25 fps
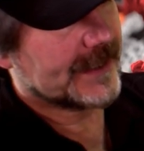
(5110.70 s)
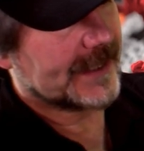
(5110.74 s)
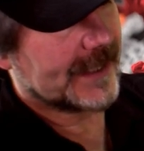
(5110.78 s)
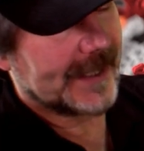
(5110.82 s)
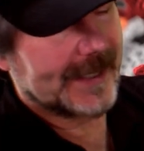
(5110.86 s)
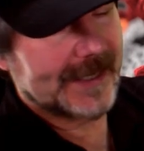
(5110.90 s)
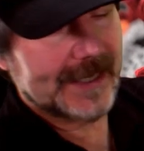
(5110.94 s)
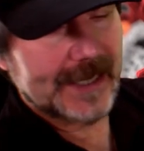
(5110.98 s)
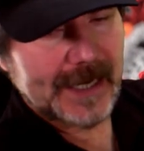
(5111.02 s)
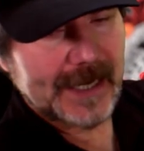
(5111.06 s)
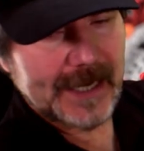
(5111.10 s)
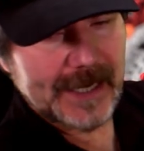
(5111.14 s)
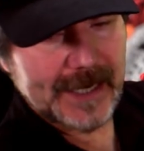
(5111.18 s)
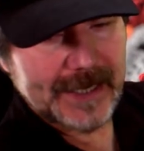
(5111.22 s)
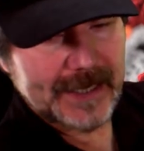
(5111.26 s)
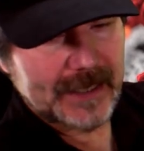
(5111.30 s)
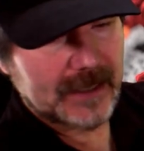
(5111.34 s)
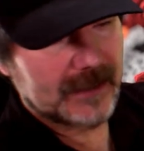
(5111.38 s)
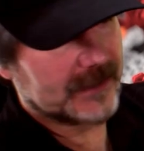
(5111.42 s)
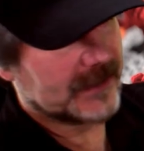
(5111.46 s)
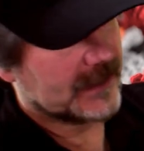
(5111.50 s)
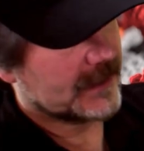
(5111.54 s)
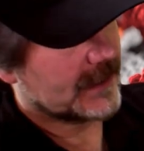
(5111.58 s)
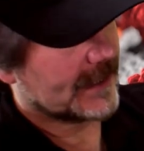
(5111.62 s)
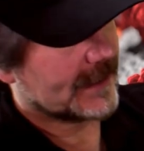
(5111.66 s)
a higher,
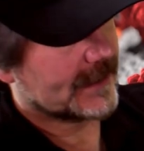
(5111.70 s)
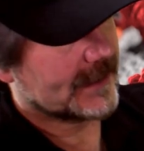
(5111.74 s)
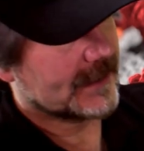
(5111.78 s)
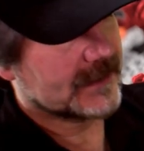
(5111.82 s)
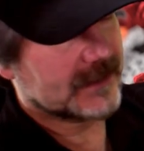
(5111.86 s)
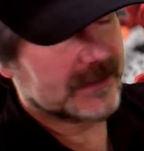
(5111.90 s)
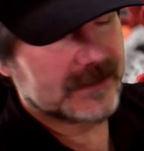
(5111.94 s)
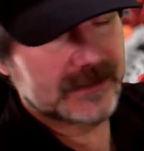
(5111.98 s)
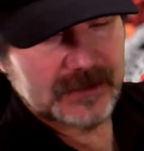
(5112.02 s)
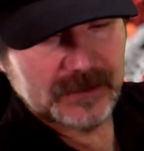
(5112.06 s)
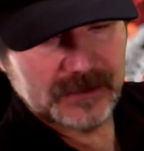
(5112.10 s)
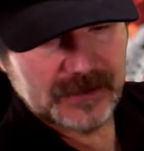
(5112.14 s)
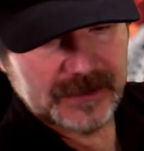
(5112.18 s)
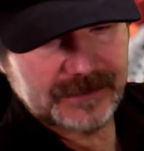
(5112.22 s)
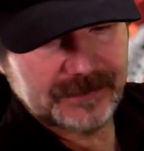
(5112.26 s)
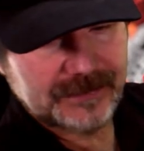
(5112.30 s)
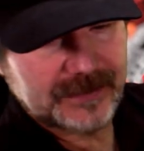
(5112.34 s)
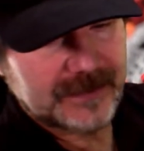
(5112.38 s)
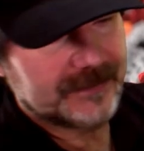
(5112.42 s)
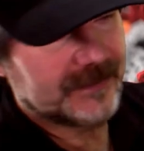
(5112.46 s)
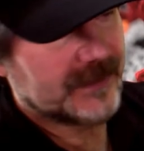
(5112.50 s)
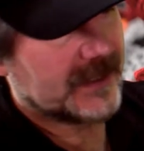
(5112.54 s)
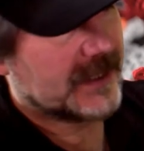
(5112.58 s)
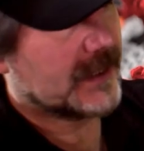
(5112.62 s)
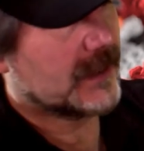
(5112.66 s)
like this is only
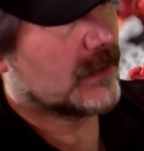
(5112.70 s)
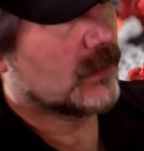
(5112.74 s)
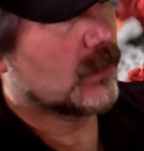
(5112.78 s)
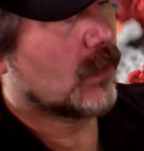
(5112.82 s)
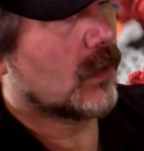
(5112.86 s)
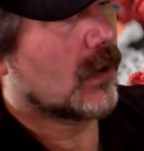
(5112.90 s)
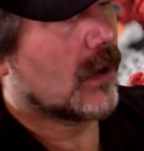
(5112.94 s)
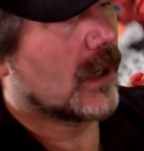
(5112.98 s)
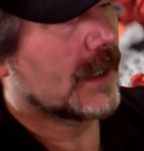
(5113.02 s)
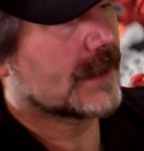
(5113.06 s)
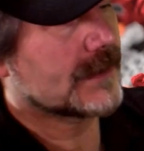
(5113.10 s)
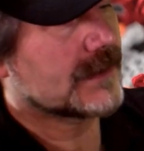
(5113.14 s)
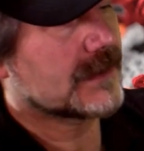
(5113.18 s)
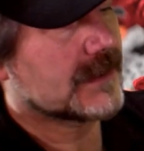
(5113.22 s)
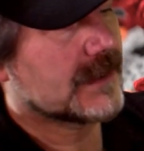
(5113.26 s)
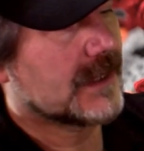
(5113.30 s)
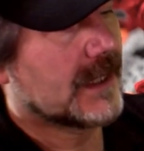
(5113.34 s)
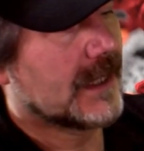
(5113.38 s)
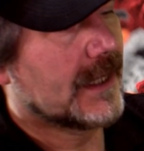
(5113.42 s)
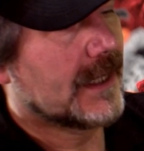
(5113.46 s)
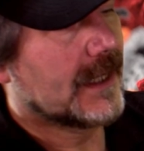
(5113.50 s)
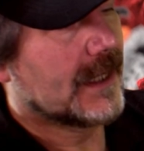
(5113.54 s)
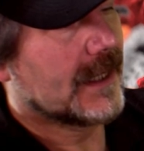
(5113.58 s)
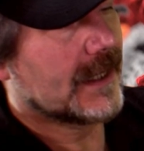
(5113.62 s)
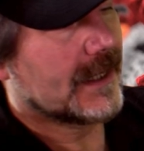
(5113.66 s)
fifteen watts,
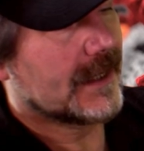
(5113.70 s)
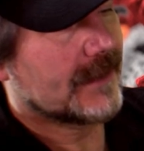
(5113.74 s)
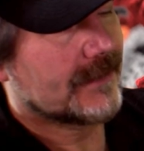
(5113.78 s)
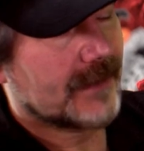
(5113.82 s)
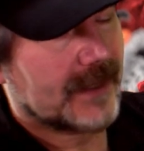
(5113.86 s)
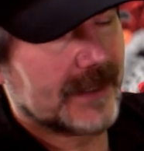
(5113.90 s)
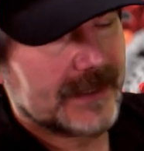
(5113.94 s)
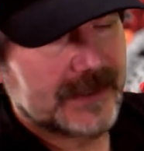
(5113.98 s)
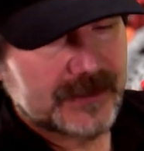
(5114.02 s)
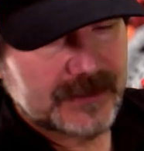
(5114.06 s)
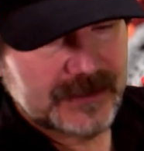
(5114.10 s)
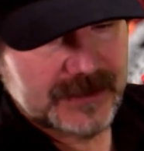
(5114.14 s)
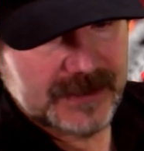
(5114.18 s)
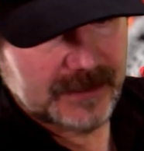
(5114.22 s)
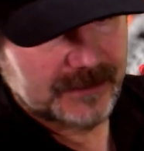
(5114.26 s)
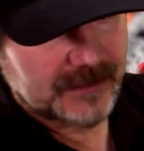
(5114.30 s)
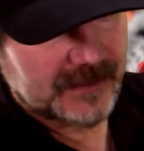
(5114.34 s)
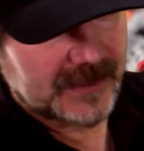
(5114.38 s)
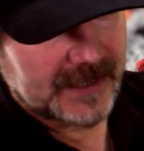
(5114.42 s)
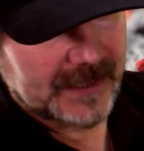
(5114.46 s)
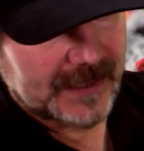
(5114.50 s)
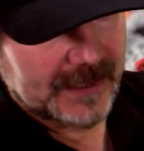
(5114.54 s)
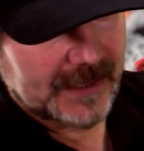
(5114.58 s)
if I use something